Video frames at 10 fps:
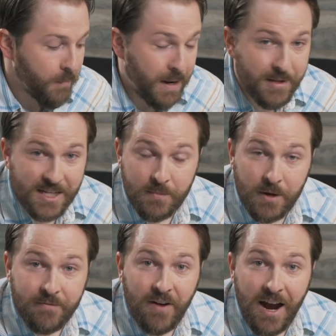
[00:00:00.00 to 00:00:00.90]
maybe that's
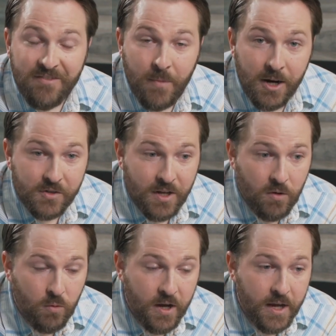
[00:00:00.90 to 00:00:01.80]
about 5 miles out of
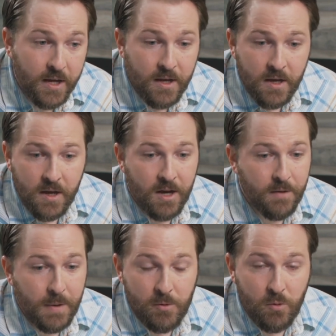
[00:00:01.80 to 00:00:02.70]
the way.
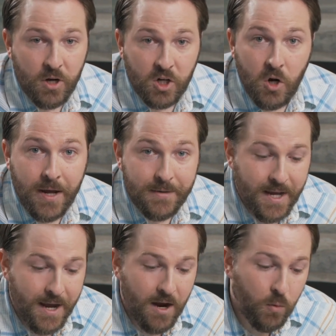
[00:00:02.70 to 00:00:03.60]
Maybe we want to go
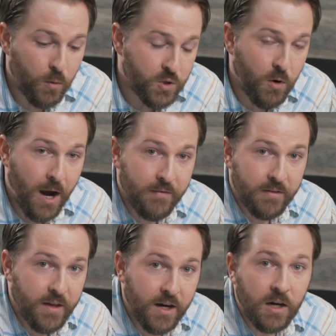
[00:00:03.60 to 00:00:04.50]
downtown. We're
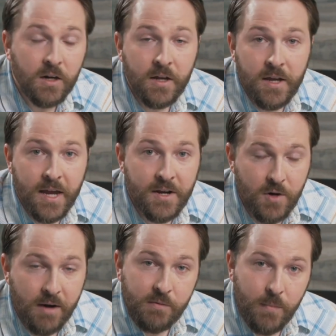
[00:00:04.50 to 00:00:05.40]
driving there and
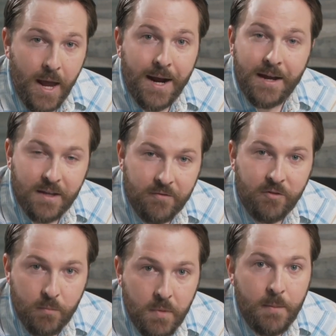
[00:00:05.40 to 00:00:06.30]
driving back. I think
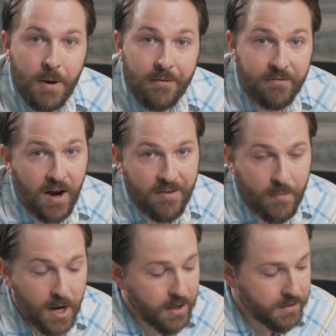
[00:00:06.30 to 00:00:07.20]
for me about 5
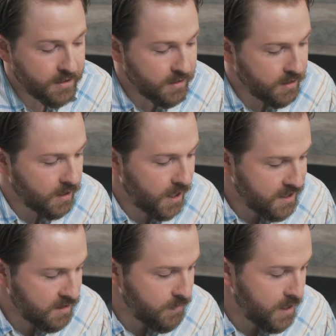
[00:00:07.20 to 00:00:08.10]
miles is a good
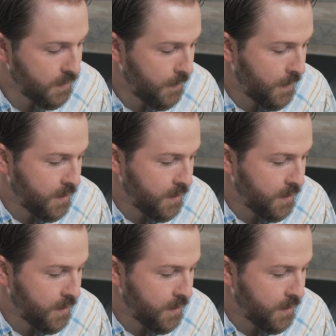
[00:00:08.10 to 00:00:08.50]
estimate.